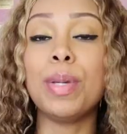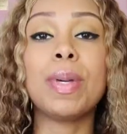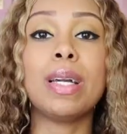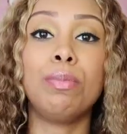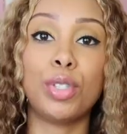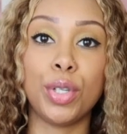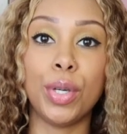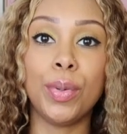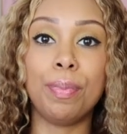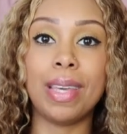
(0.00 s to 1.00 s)
come
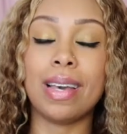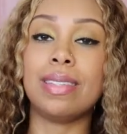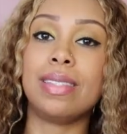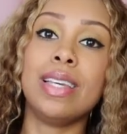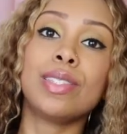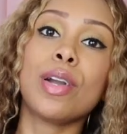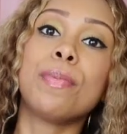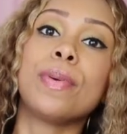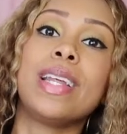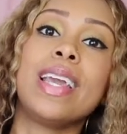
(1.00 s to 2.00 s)
true, because these are
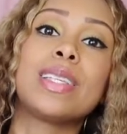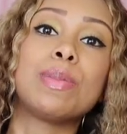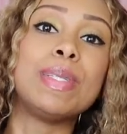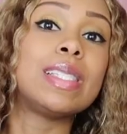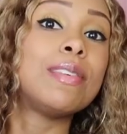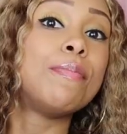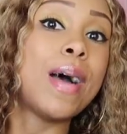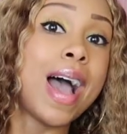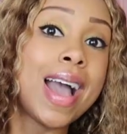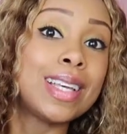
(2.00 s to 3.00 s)
pretty expensive
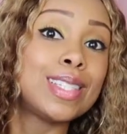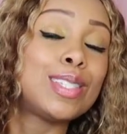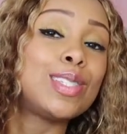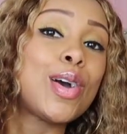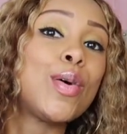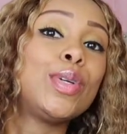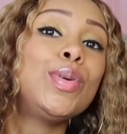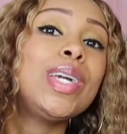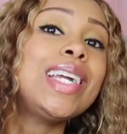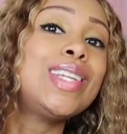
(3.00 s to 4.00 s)
bags, so
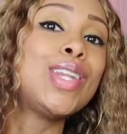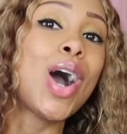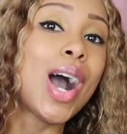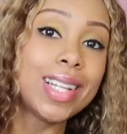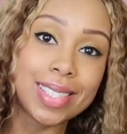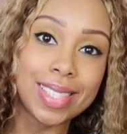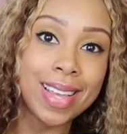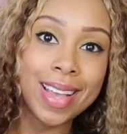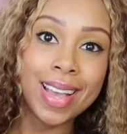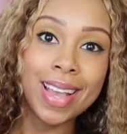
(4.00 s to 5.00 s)
you could not
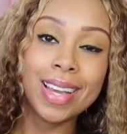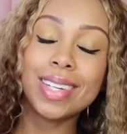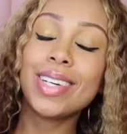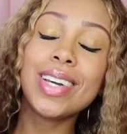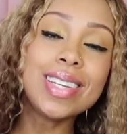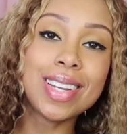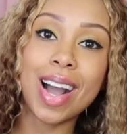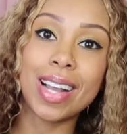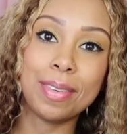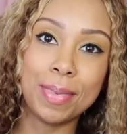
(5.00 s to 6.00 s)

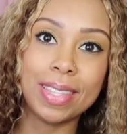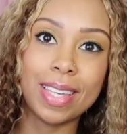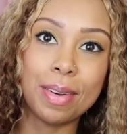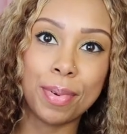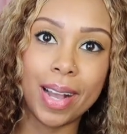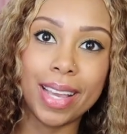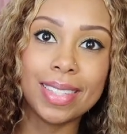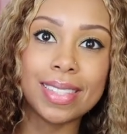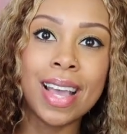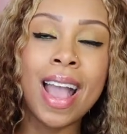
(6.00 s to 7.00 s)
beat that
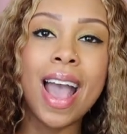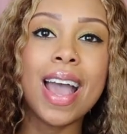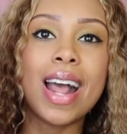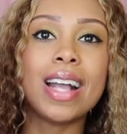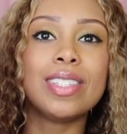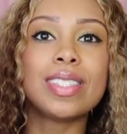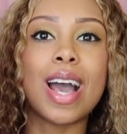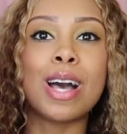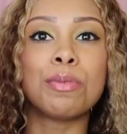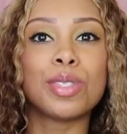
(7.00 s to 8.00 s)
price. And I just
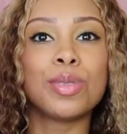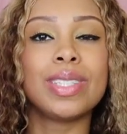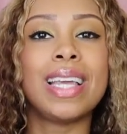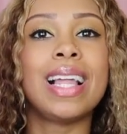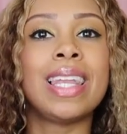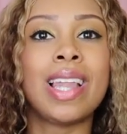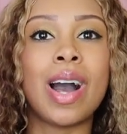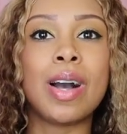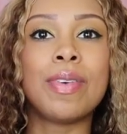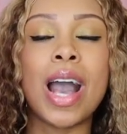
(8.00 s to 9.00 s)
absolutely
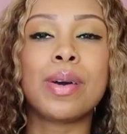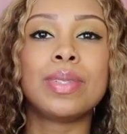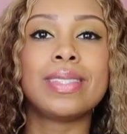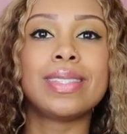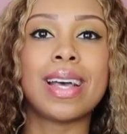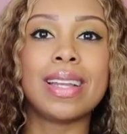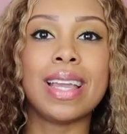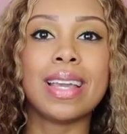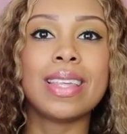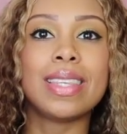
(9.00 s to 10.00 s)
love how
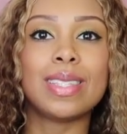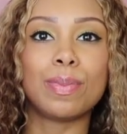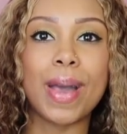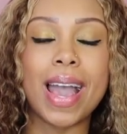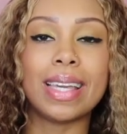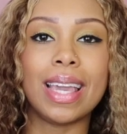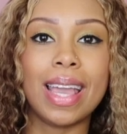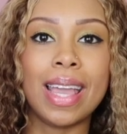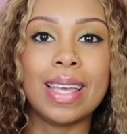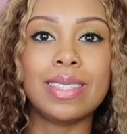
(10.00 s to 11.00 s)
stunning this bag
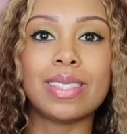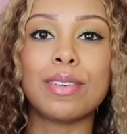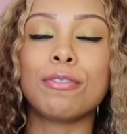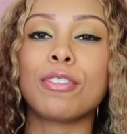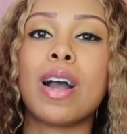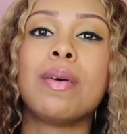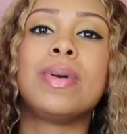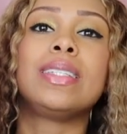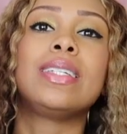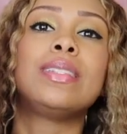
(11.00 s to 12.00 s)
is,
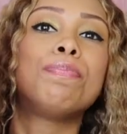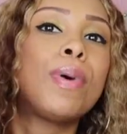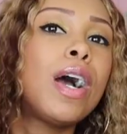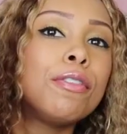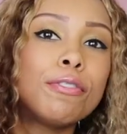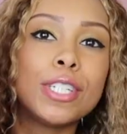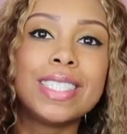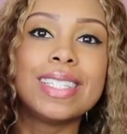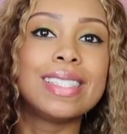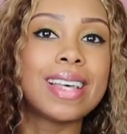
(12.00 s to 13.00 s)
from the puffer
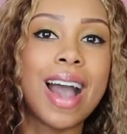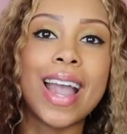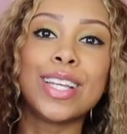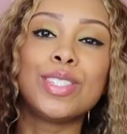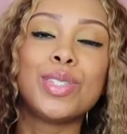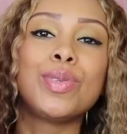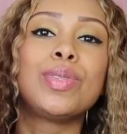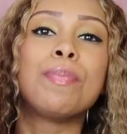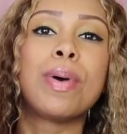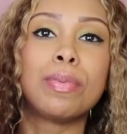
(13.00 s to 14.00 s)
design to
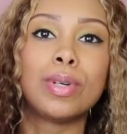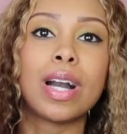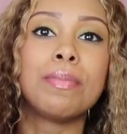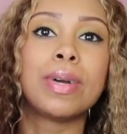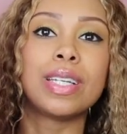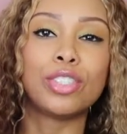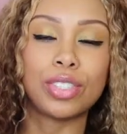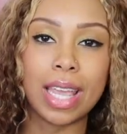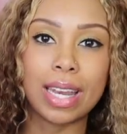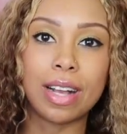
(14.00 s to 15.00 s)
the bubblegum
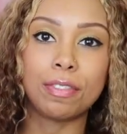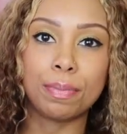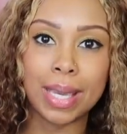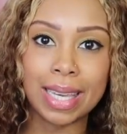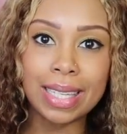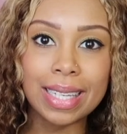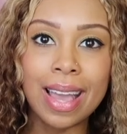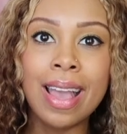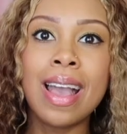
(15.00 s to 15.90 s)
shade of pink.